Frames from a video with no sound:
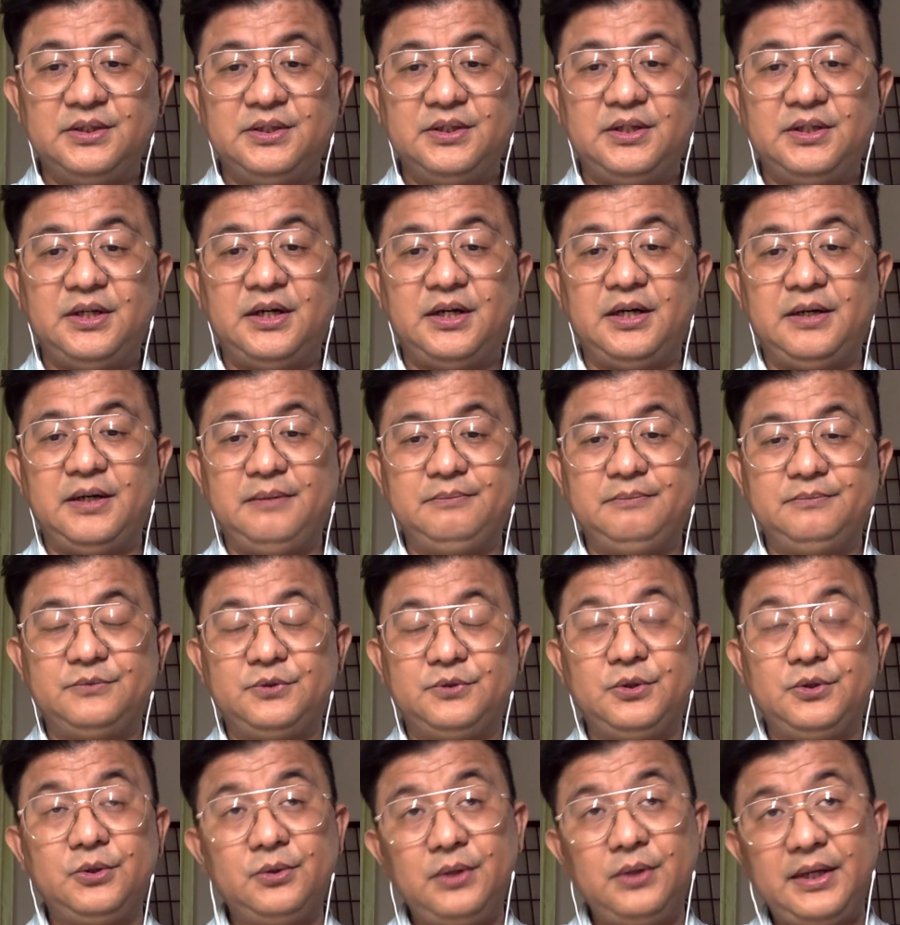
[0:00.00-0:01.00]
Um, do
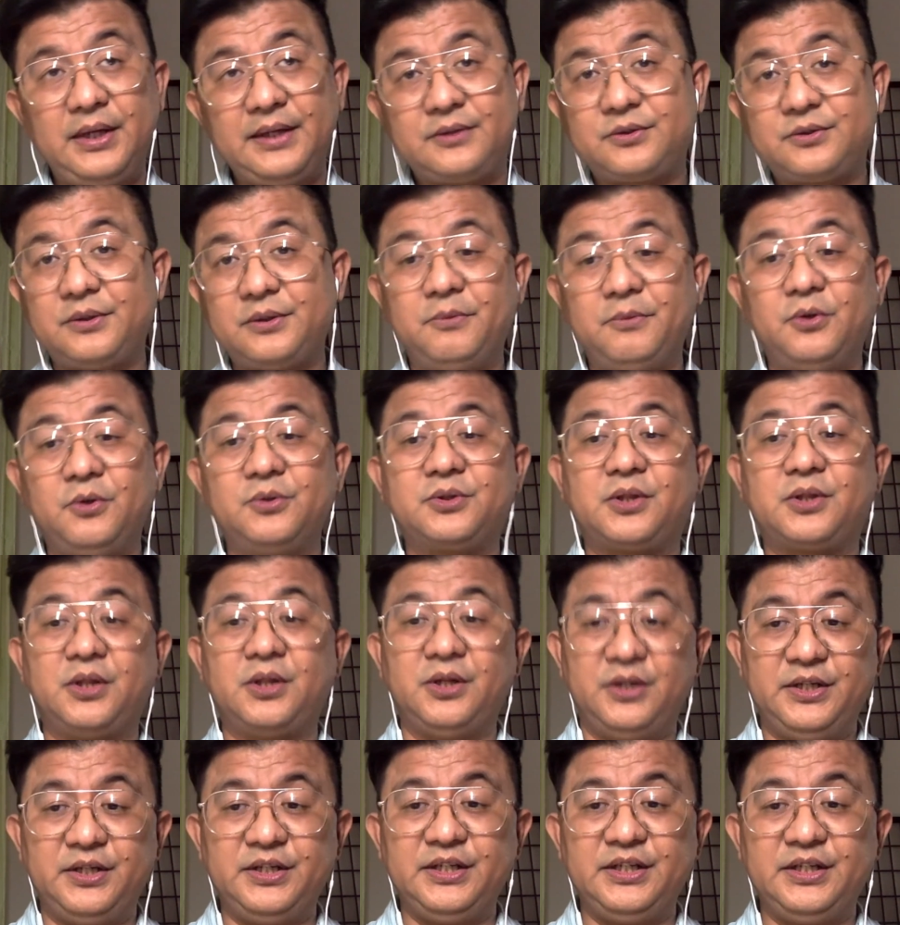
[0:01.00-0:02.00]
you like remote
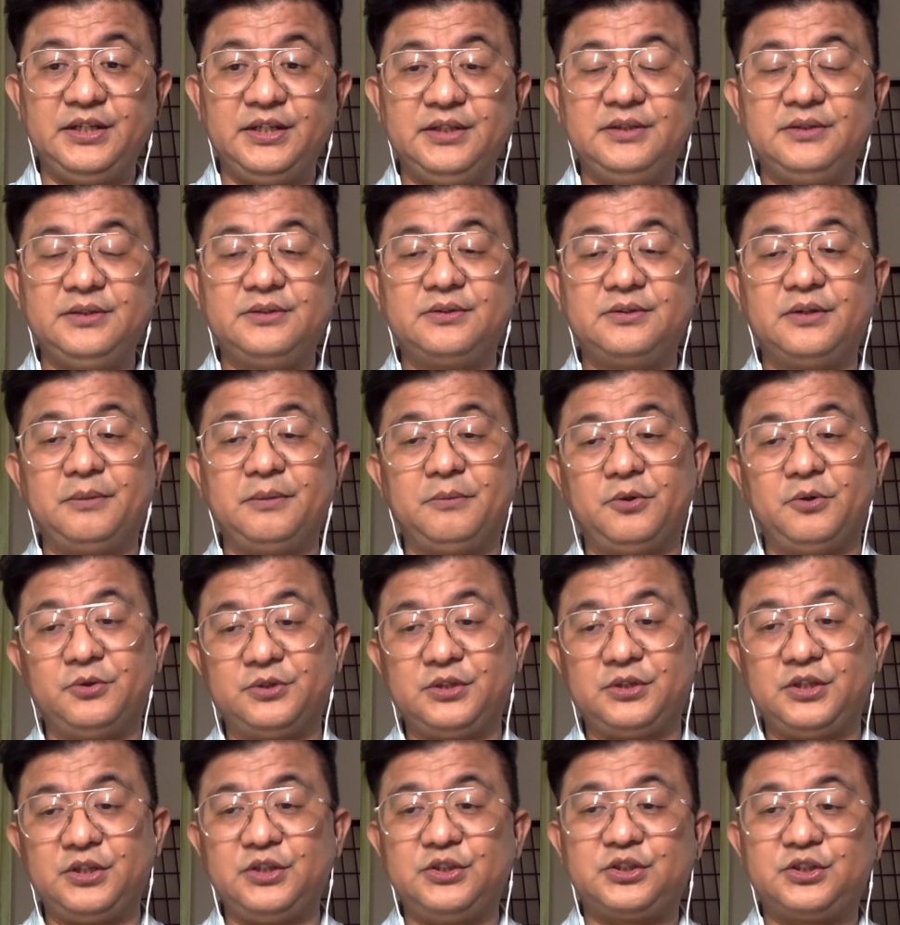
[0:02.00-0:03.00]
learning, remote
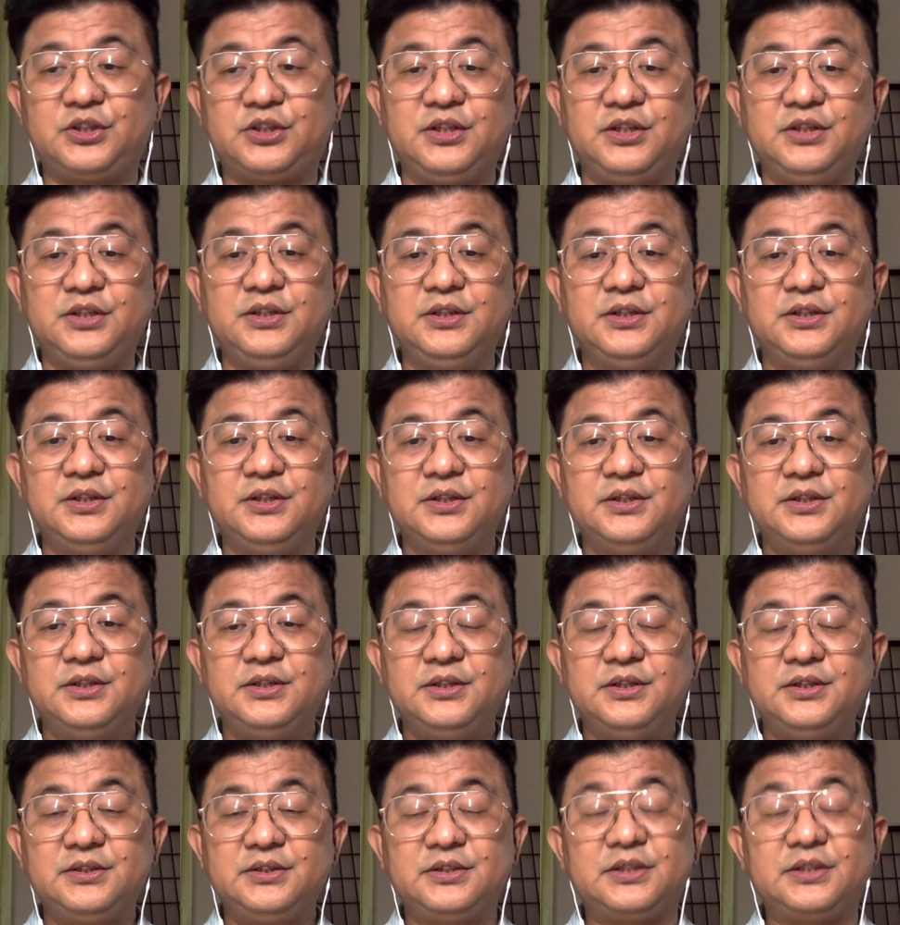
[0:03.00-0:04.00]
teaching?
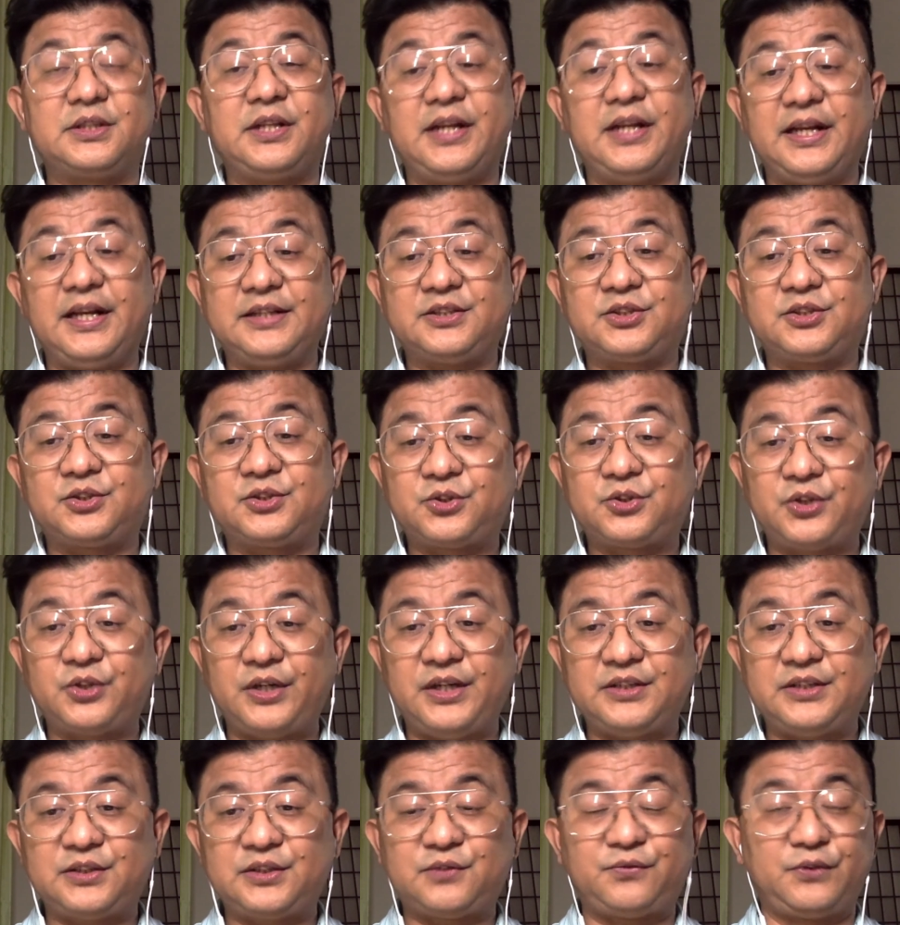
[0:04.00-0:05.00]
Is it less
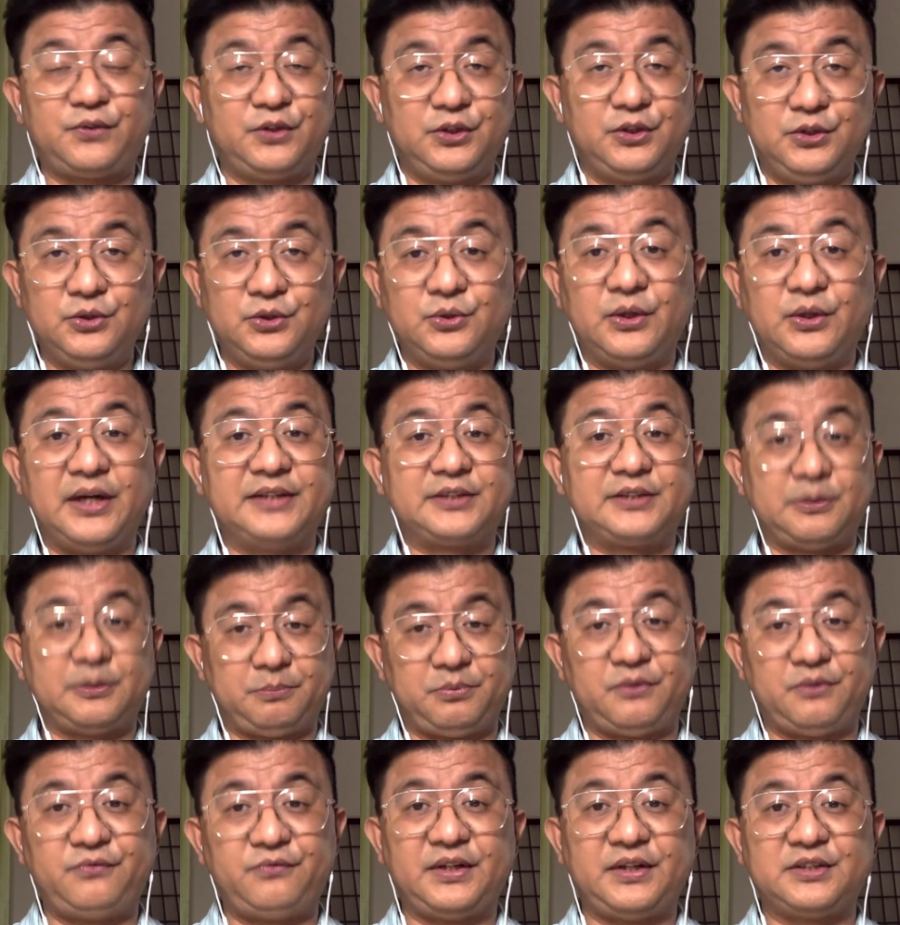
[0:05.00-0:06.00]
stress for you as a
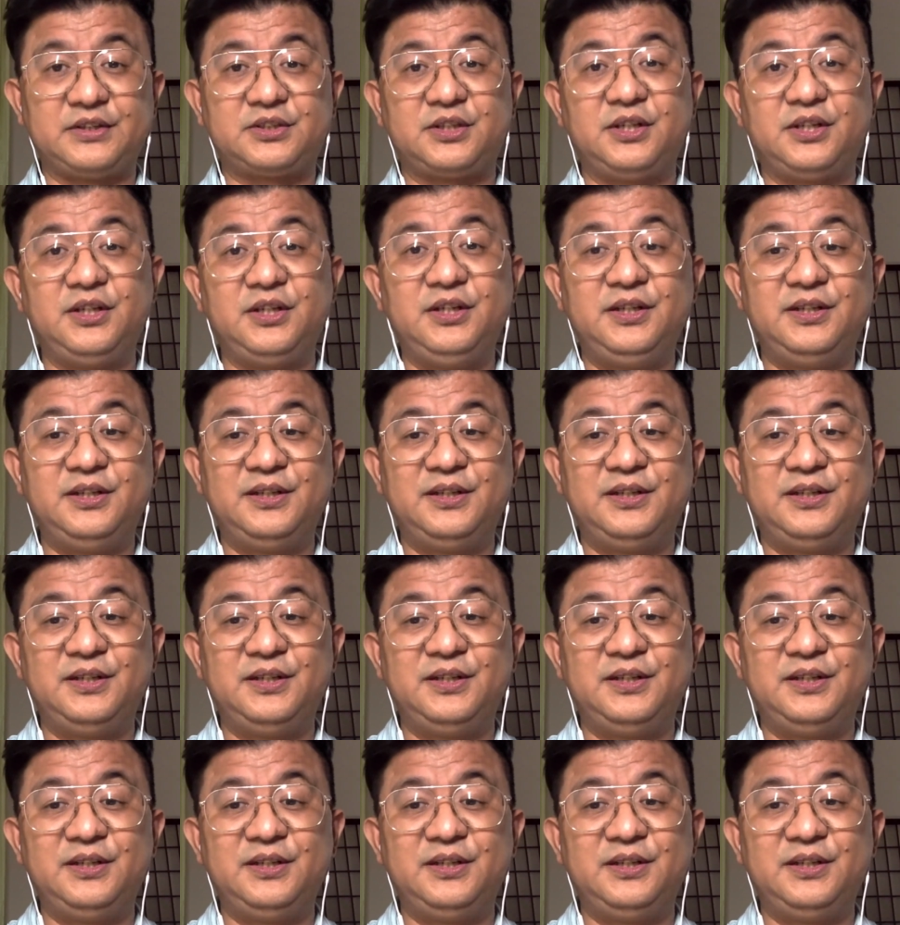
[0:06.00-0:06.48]
professor?